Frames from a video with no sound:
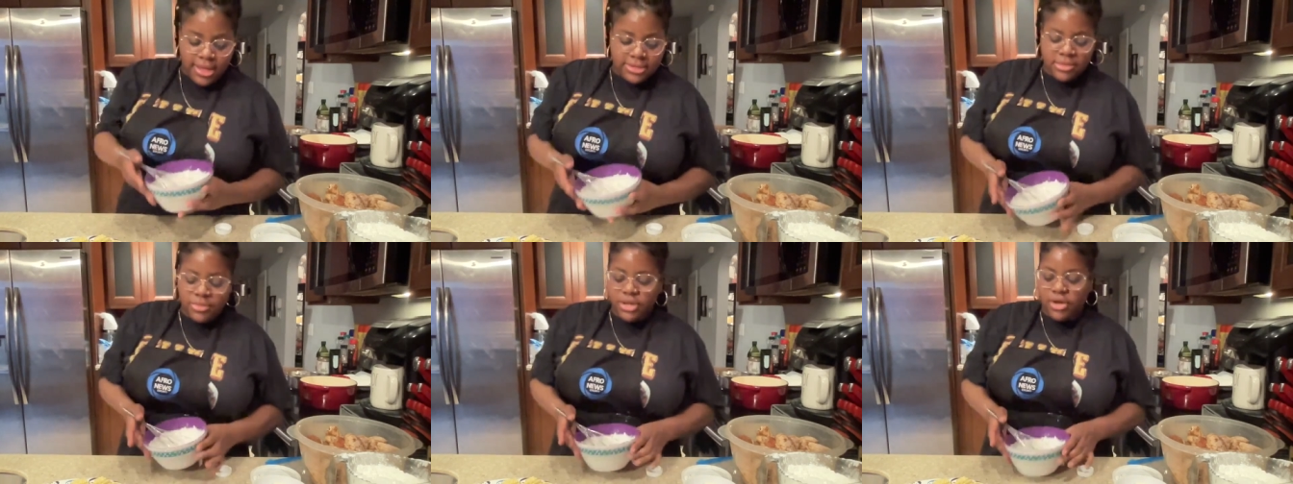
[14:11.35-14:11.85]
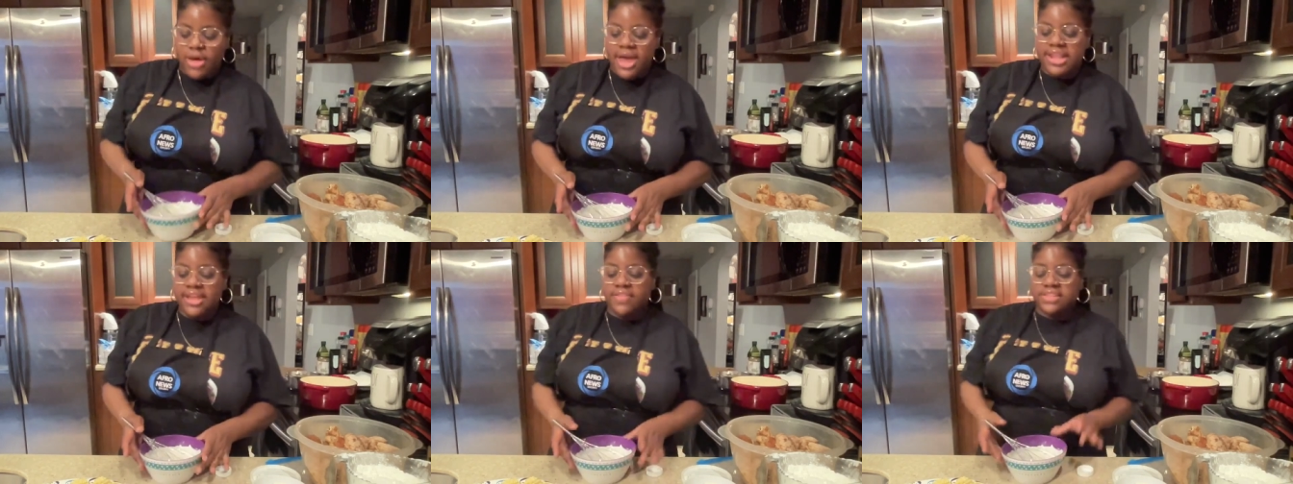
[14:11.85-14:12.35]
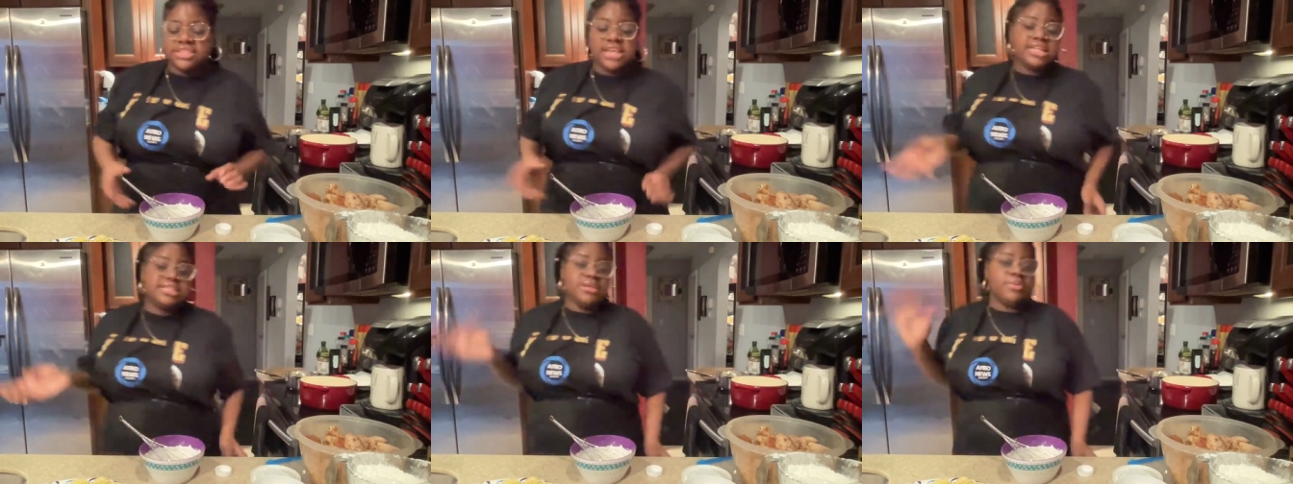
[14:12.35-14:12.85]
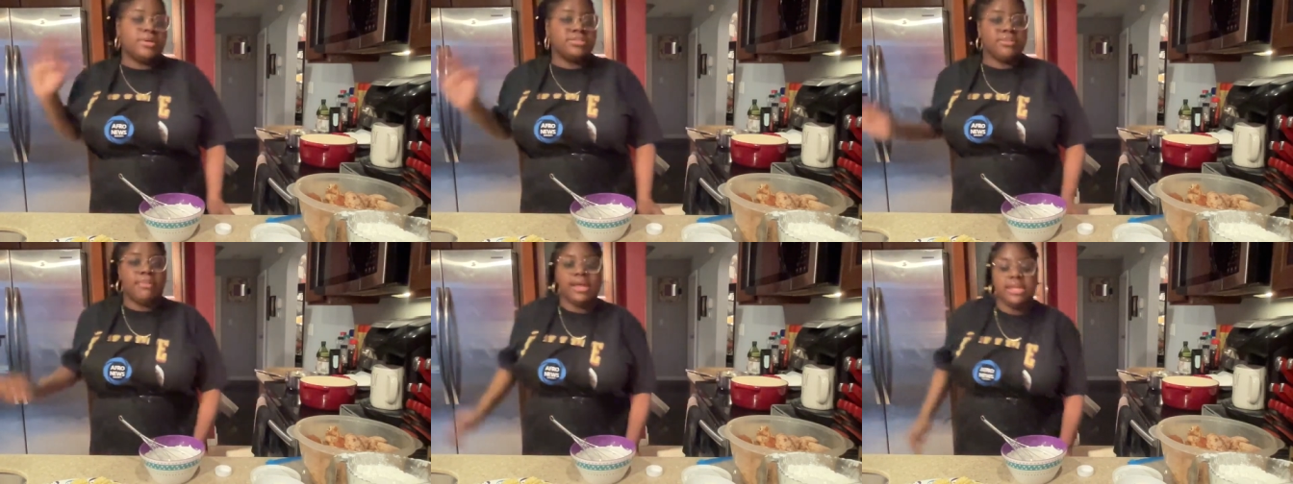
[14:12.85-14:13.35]
So I'm gonna go ahead and give this a taste, see what else
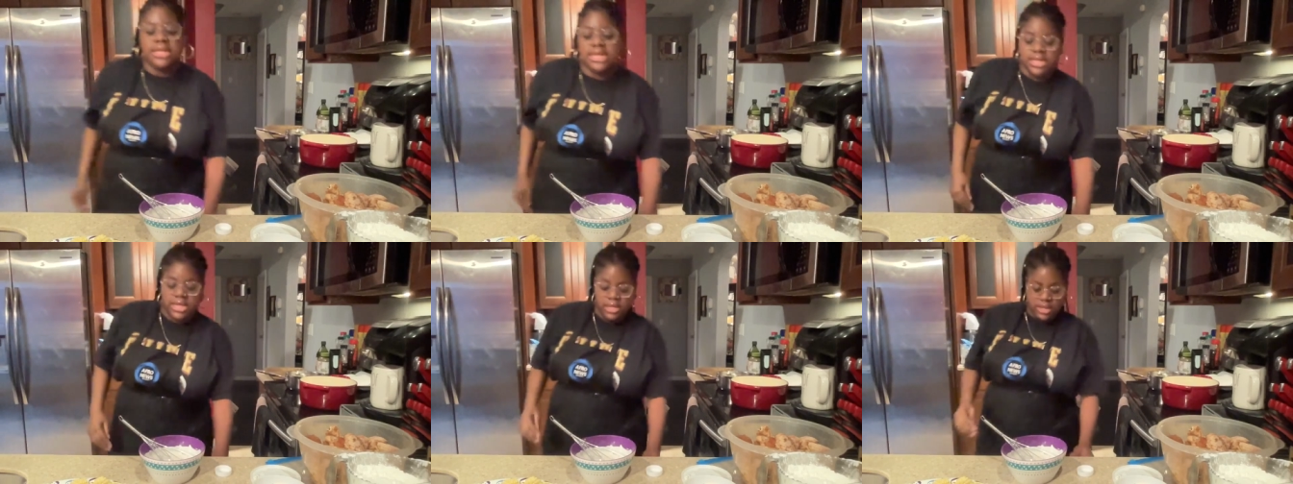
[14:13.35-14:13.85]
it might need.